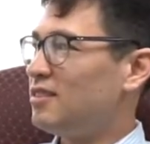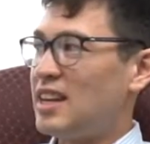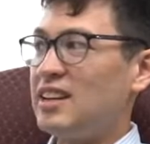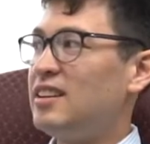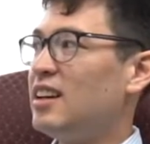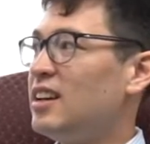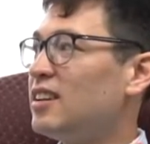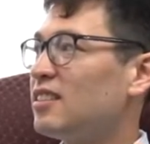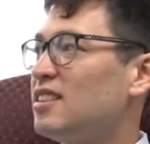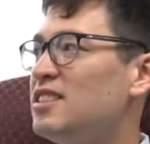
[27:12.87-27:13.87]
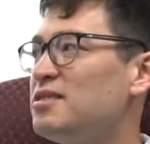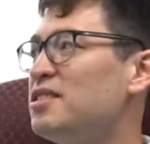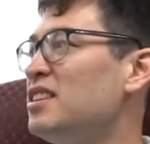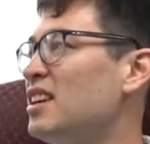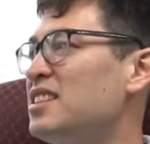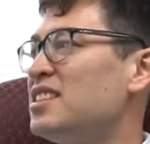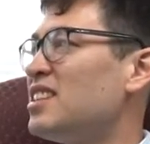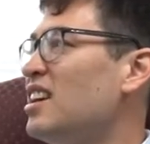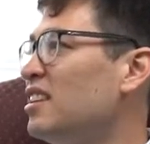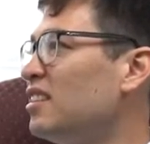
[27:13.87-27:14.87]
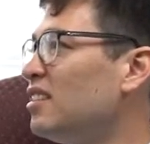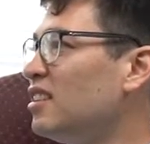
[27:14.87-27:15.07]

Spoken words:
day to day, that's exciting.